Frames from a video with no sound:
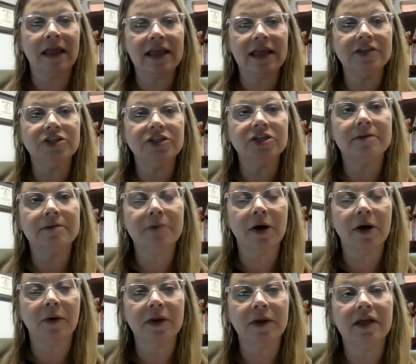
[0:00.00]
Each
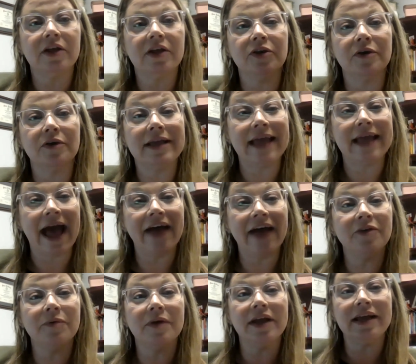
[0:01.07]
component, you're
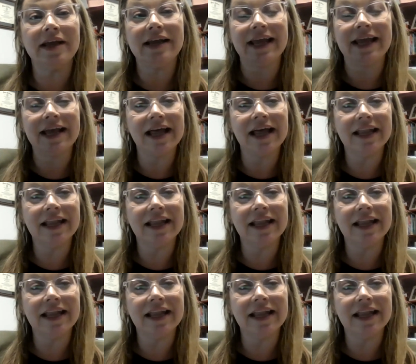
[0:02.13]
gathering and